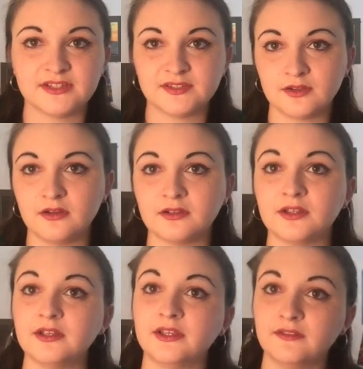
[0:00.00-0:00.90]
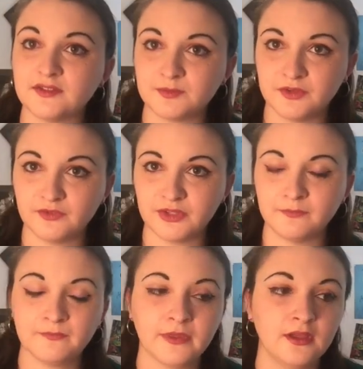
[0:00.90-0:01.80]
his song in this movie.
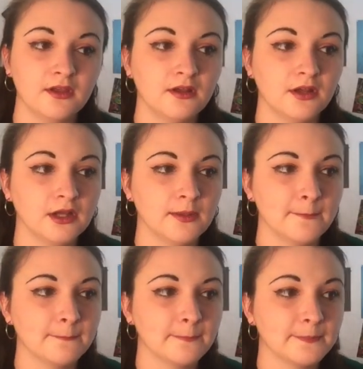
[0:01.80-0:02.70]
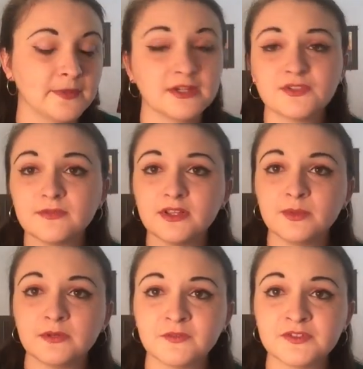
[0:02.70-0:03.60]
And it's a really
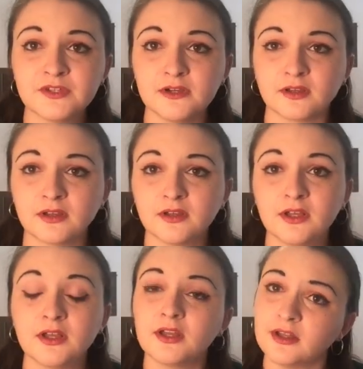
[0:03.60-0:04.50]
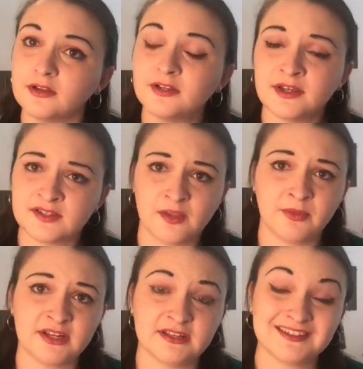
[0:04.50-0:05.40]
beautiful song, not
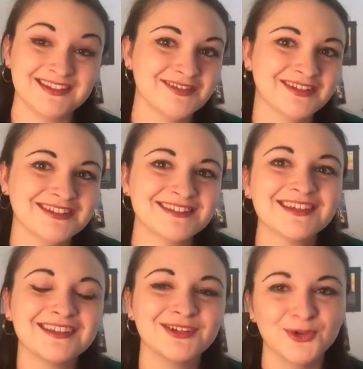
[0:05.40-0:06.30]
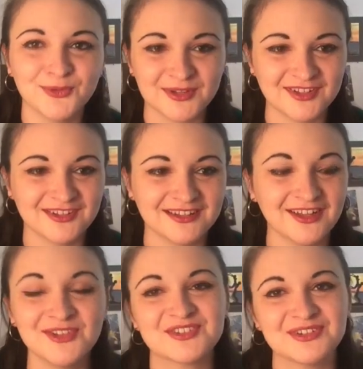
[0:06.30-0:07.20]
sung by Dan Stevens, who
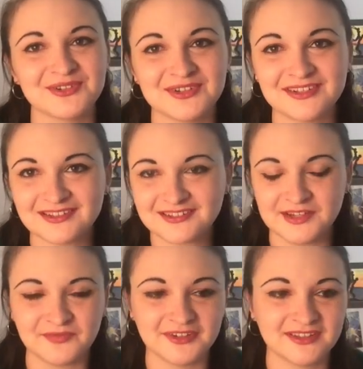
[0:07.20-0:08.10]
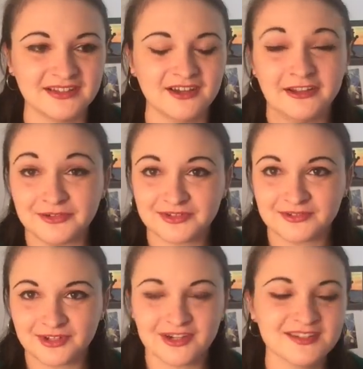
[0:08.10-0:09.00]
also suffered the
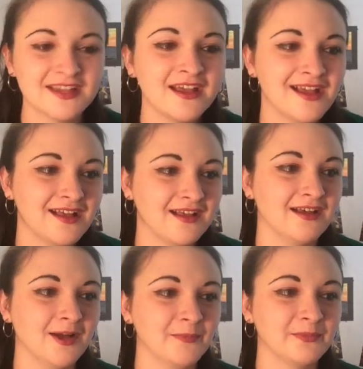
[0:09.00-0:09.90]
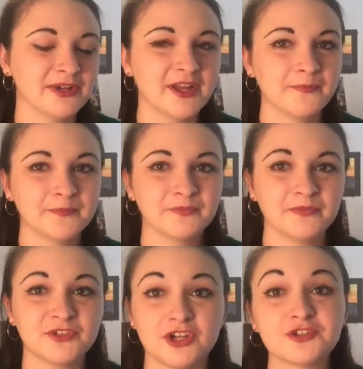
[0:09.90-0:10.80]
auto-tune curse, but
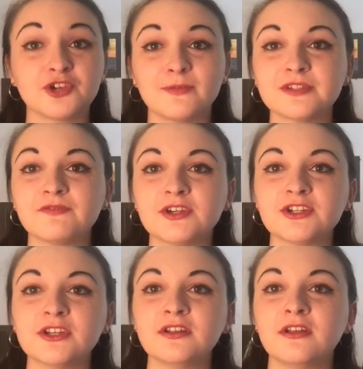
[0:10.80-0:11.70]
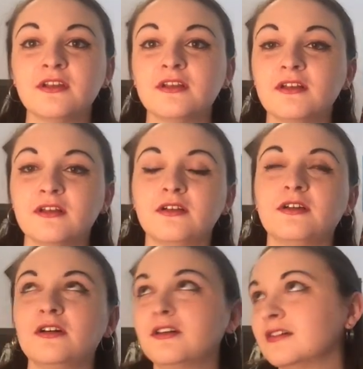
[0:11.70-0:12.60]
Josh Groban's version,
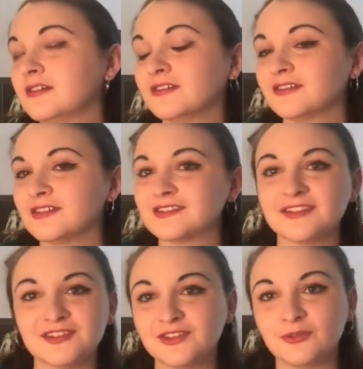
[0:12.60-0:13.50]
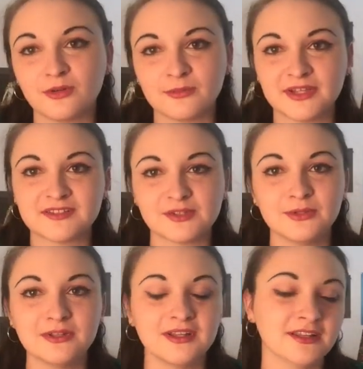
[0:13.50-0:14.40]
oh, it's door to my
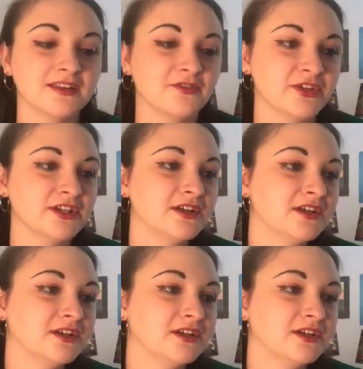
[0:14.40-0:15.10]
soul. I love it.